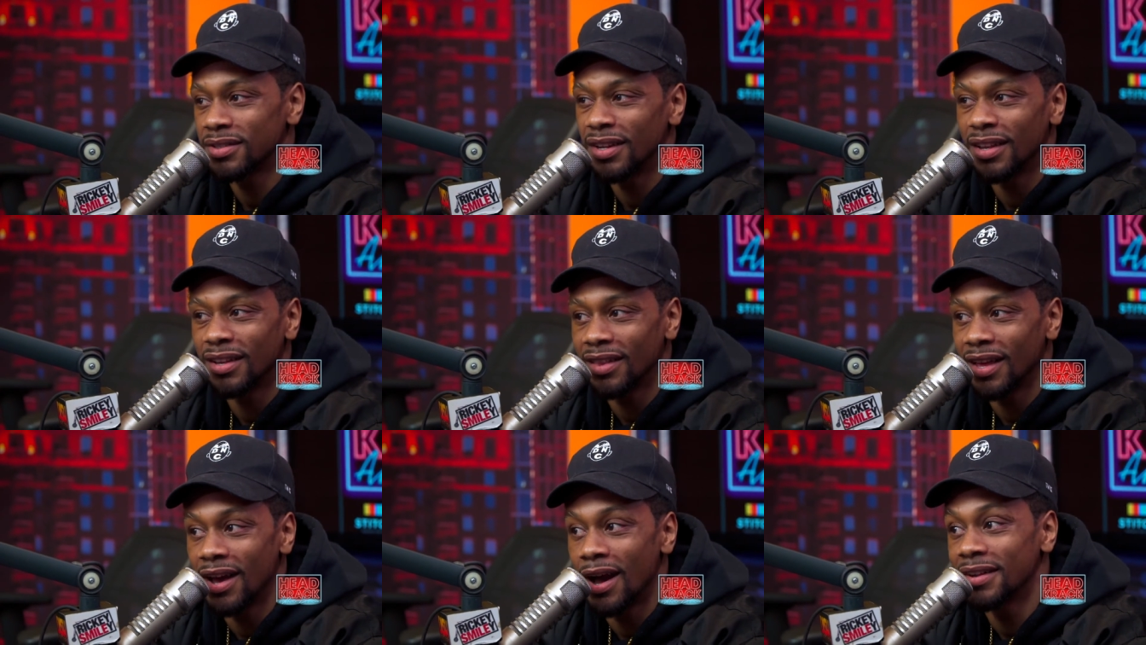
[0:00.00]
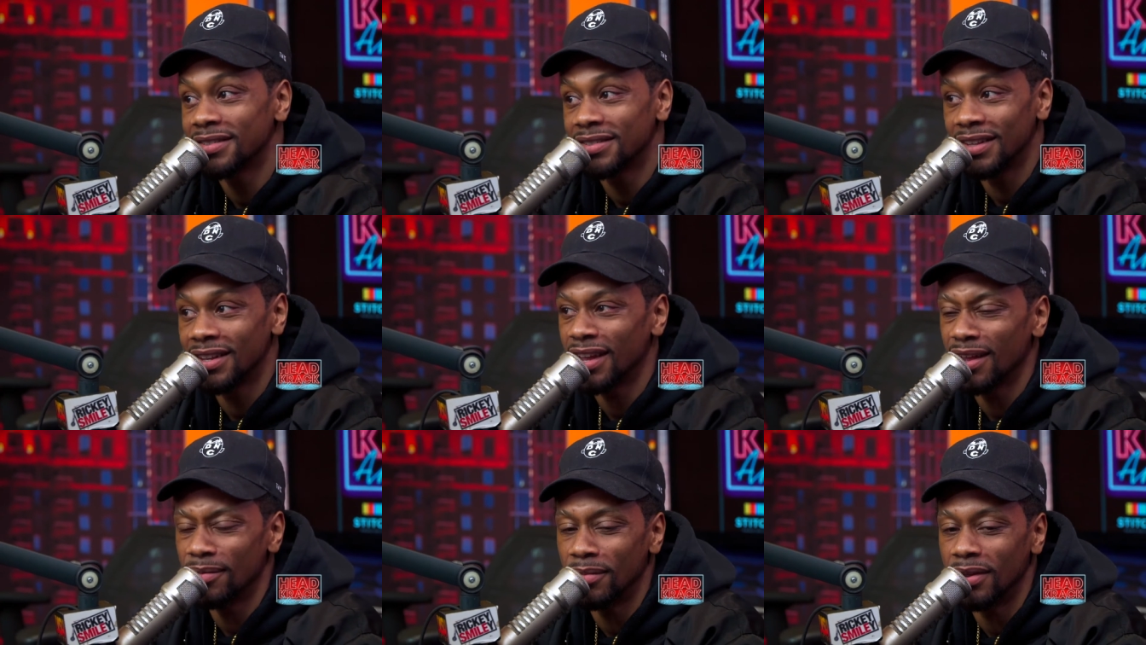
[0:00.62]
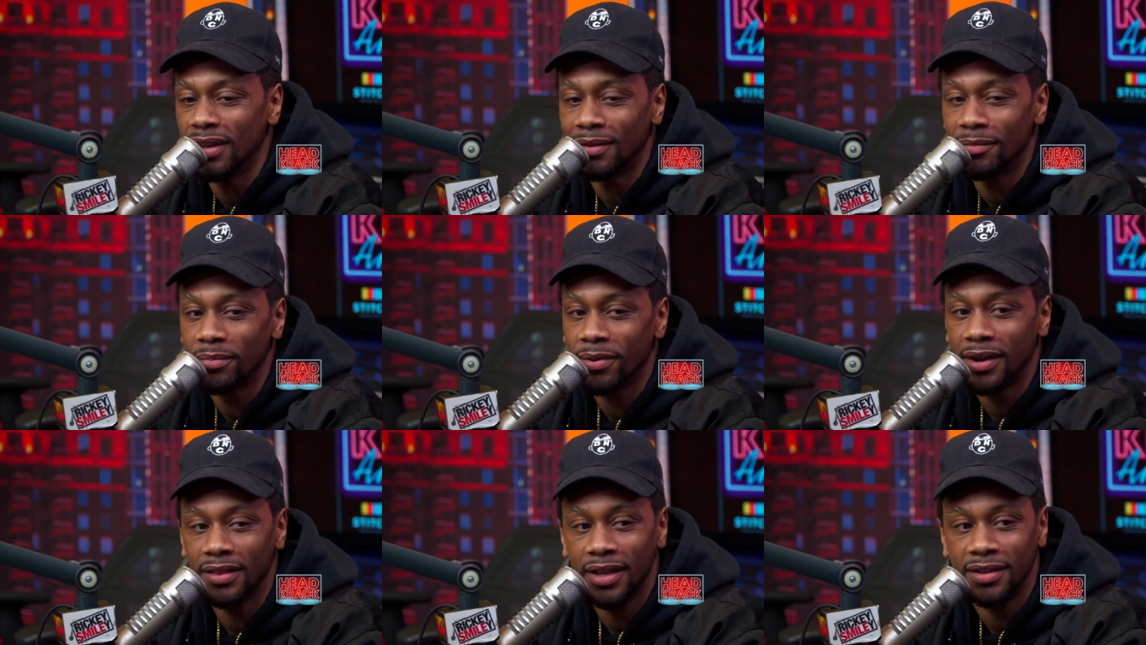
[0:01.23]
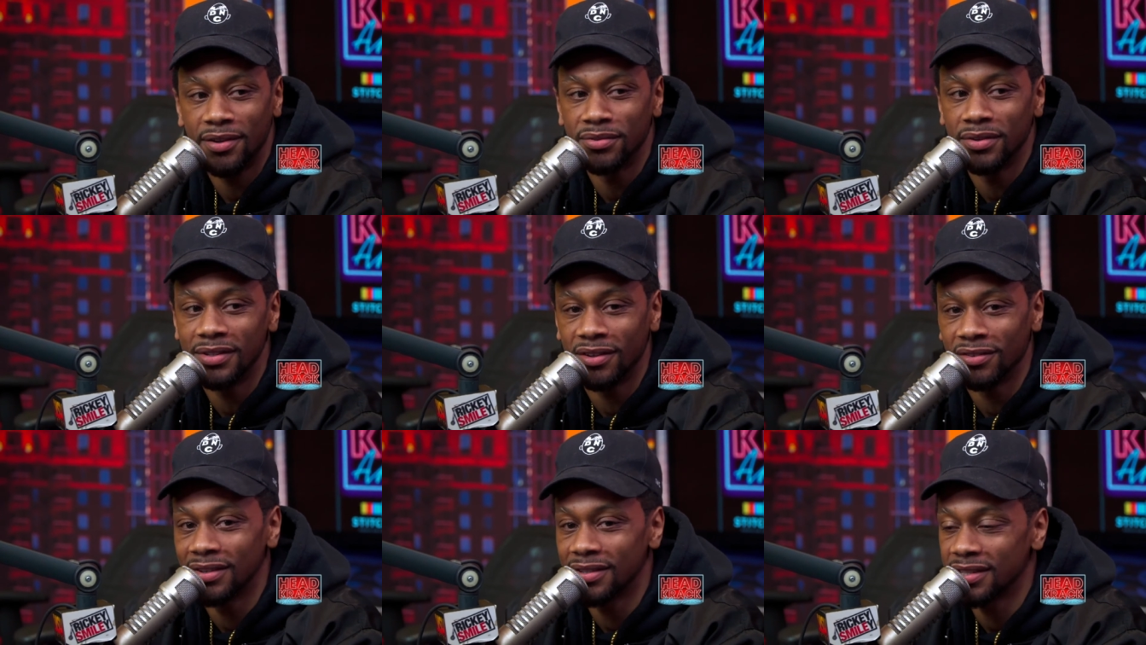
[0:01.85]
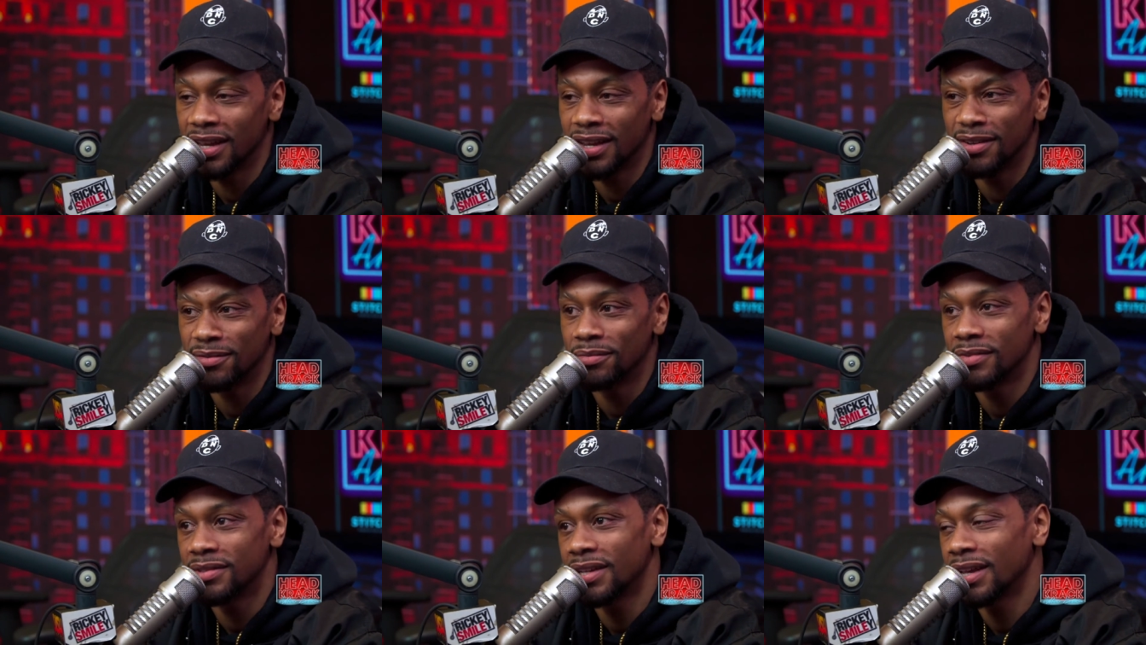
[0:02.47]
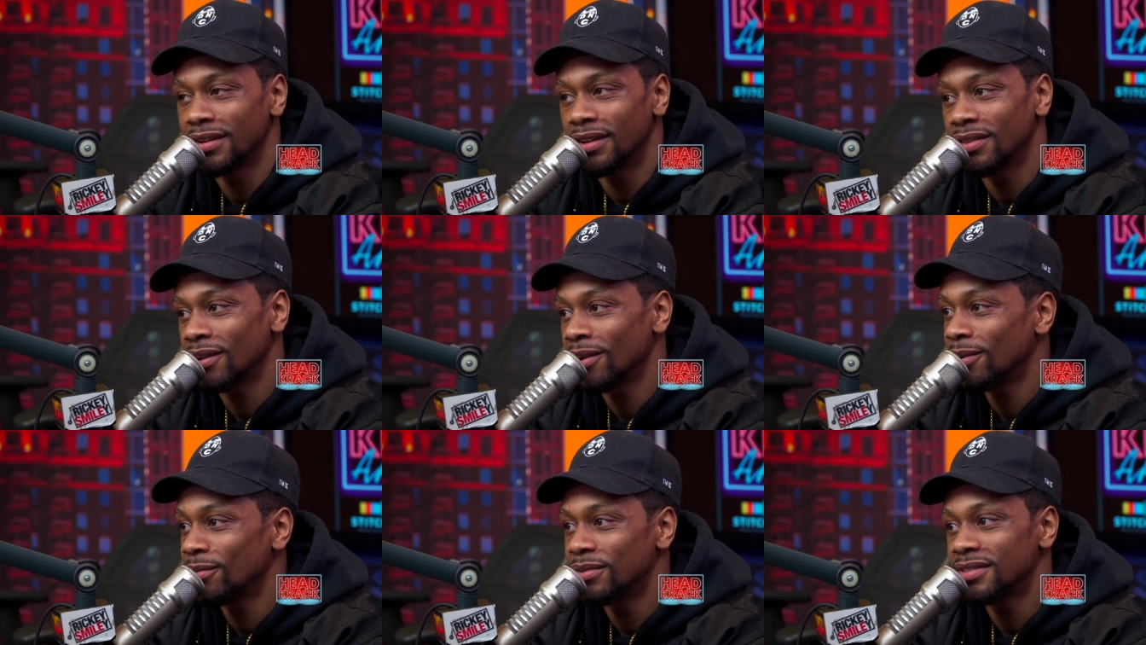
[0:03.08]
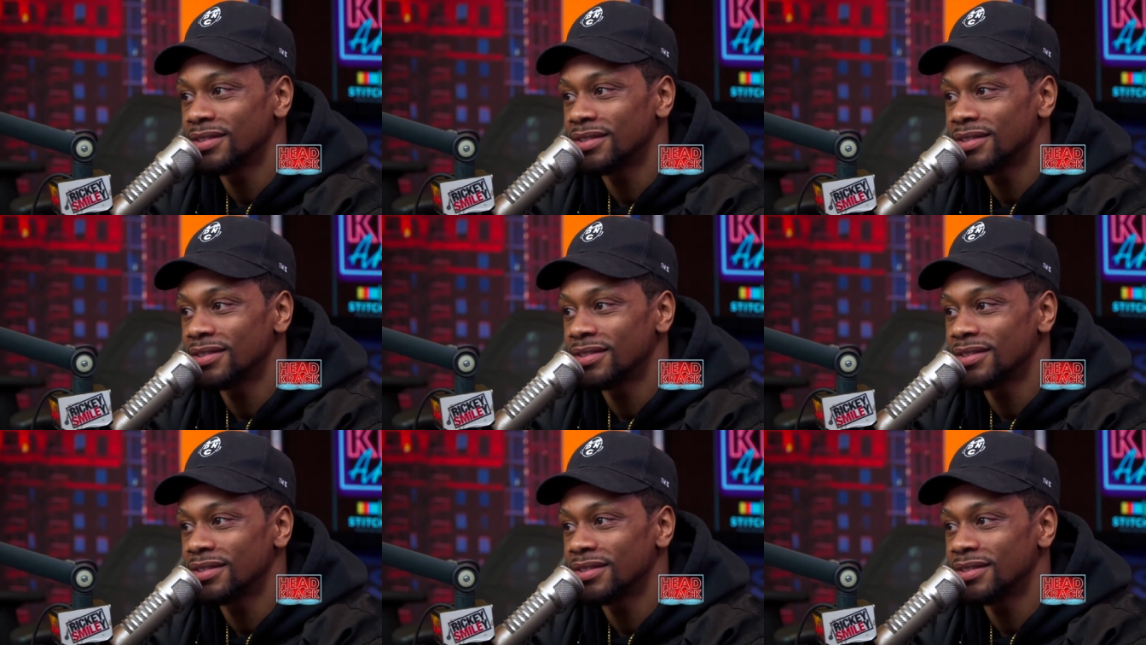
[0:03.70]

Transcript: and then like Honesty came in probably like on the on the second second and third one.